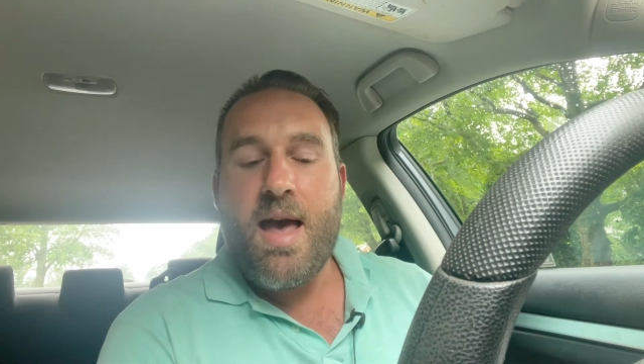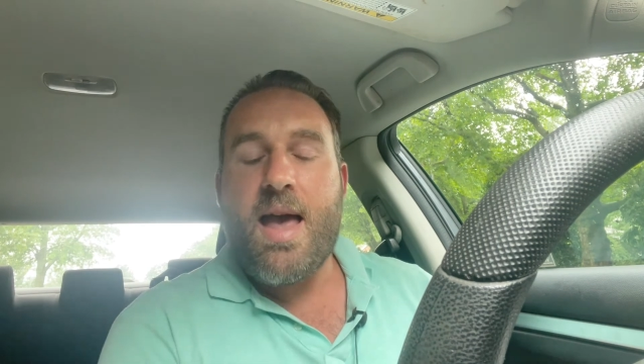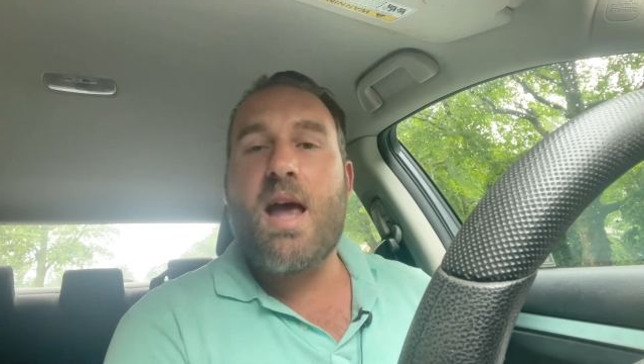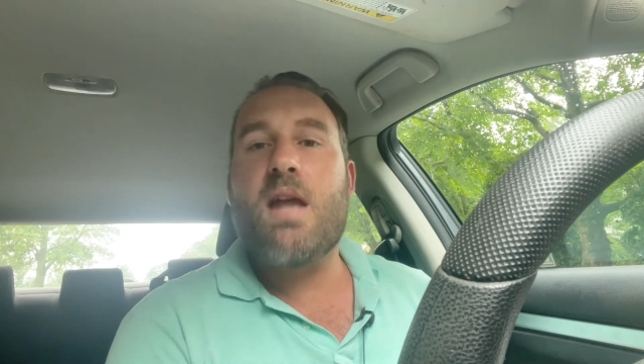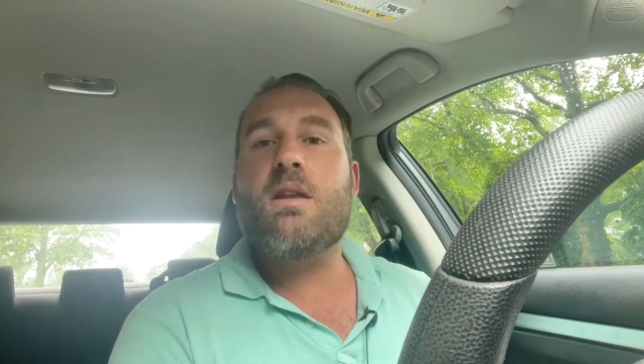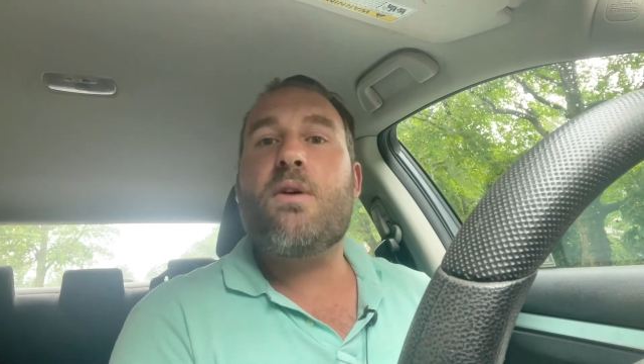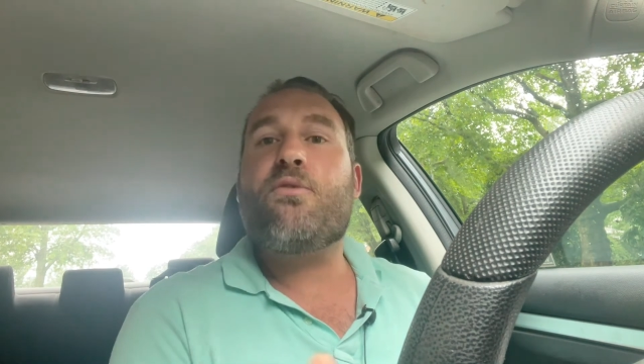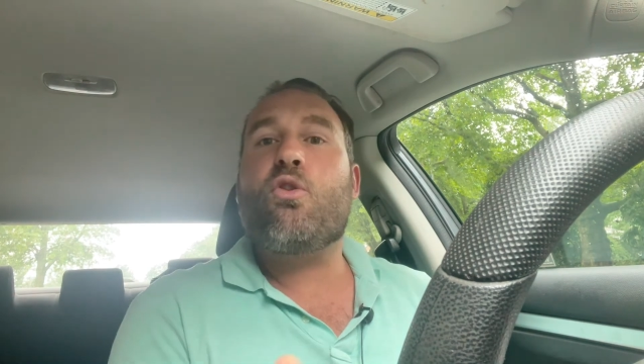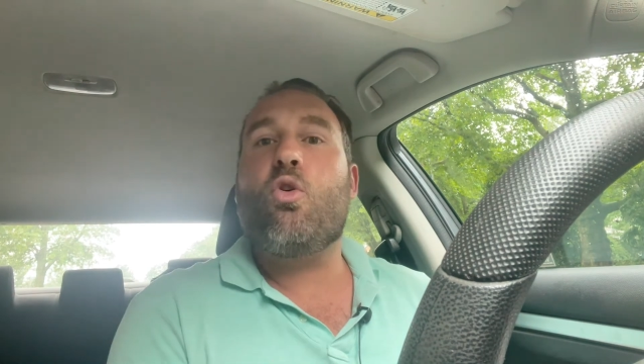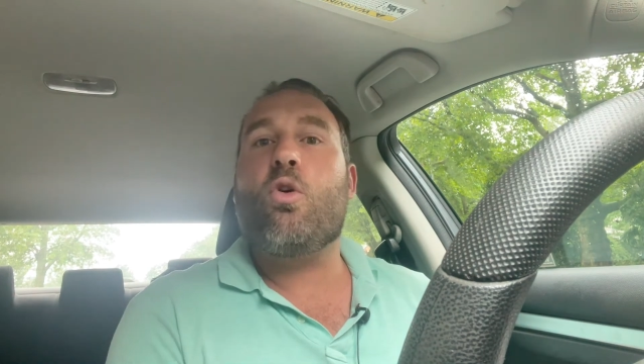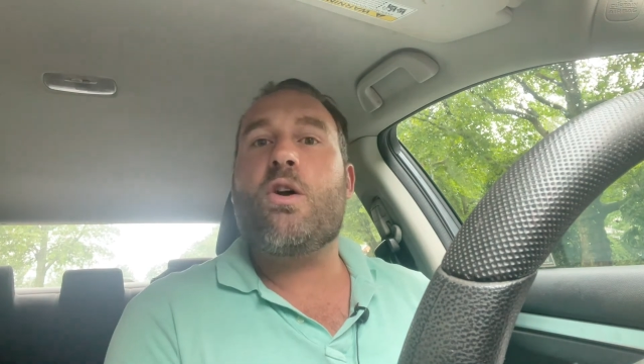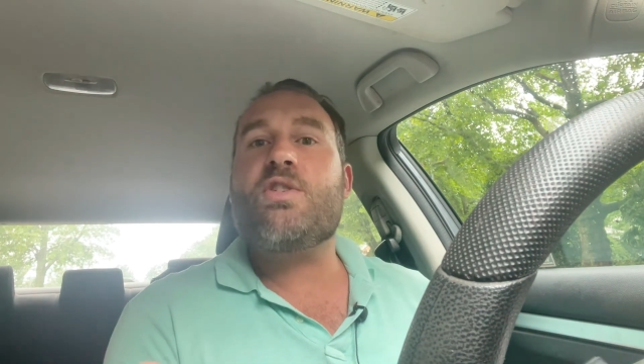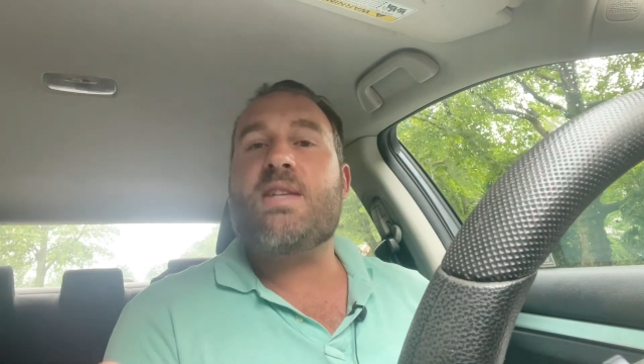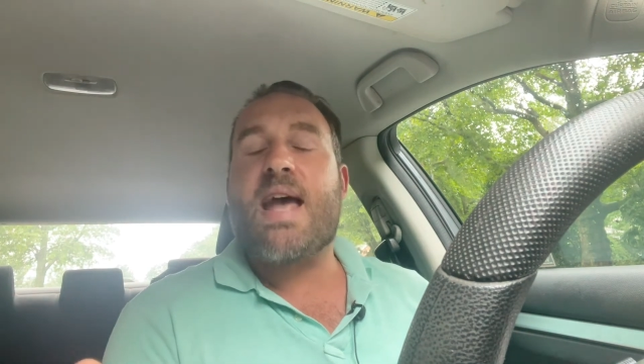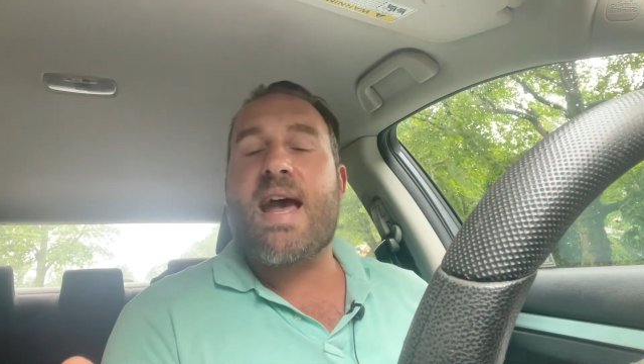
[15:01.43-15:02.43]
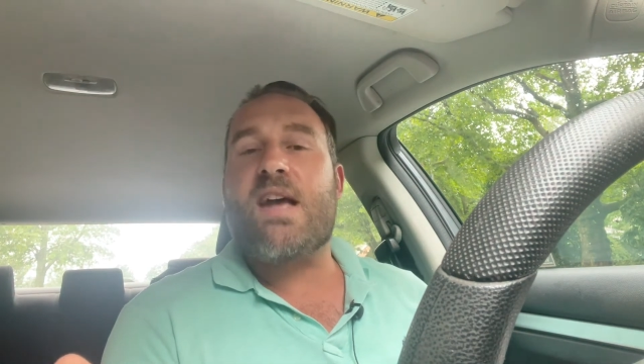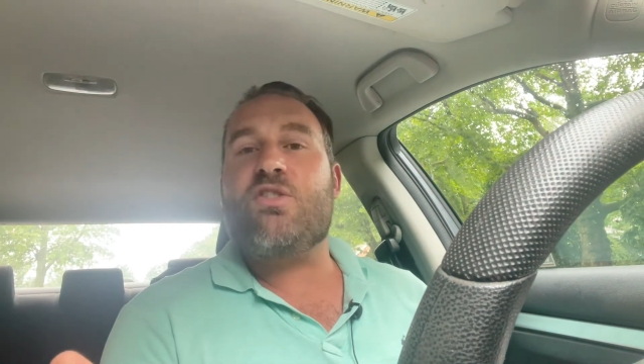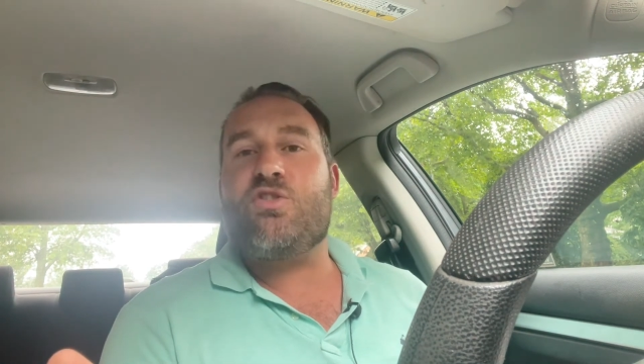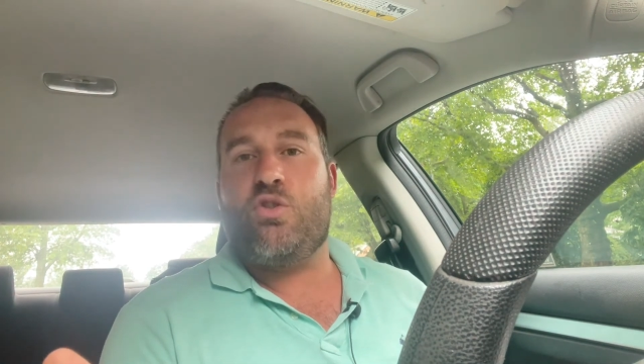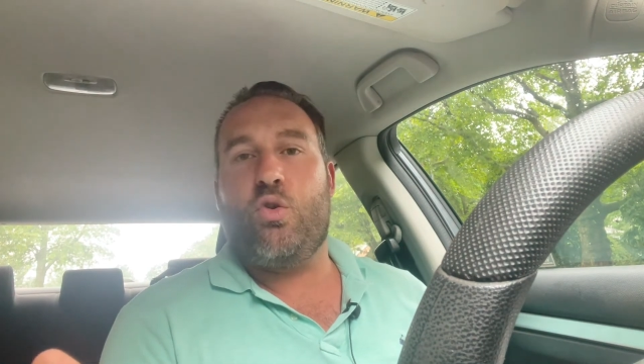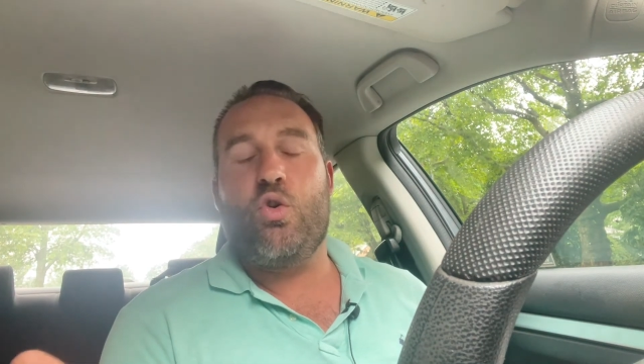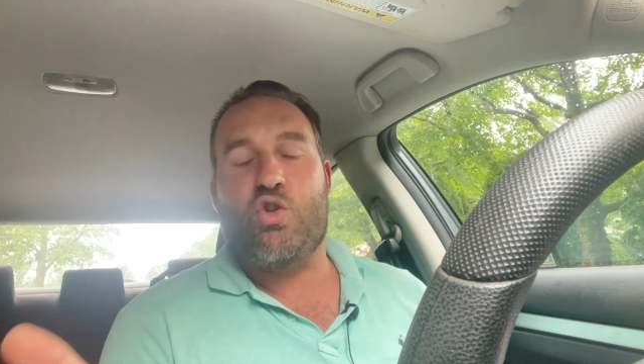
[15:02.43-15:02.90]
And of course,
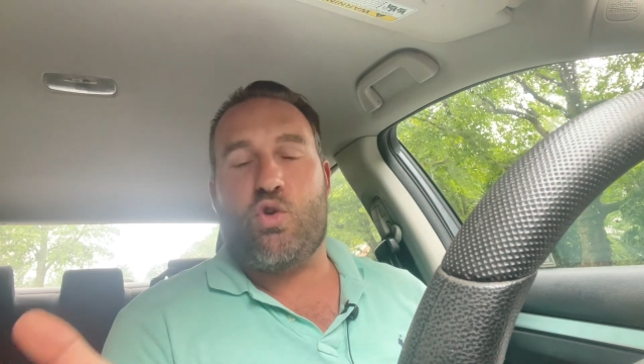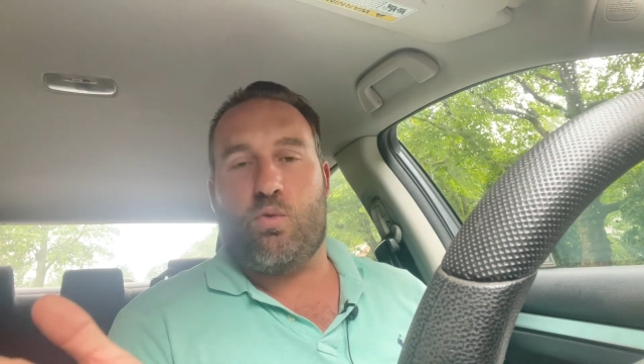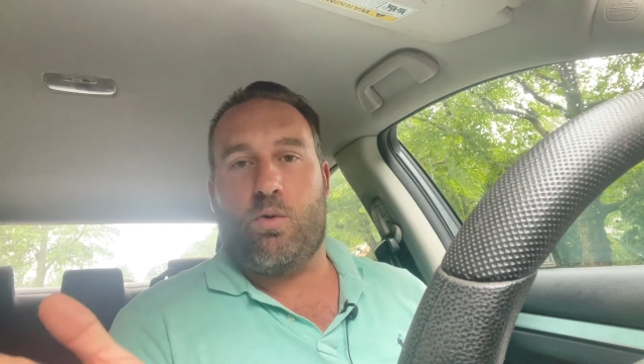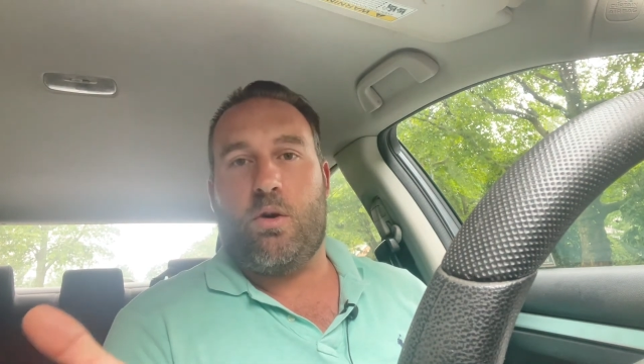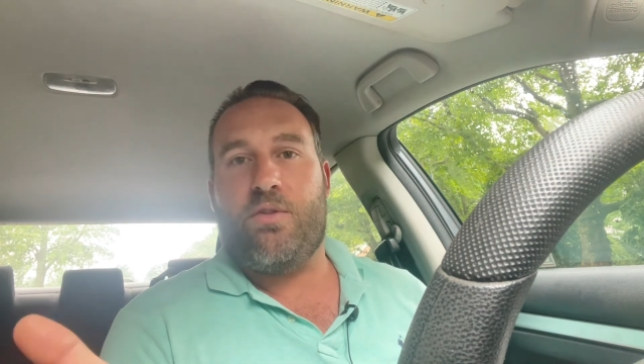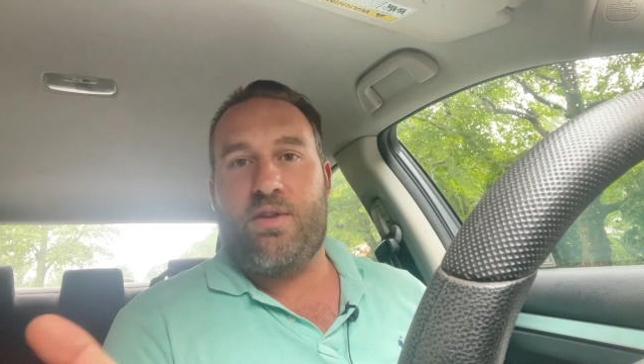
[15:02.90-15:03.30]
as usual,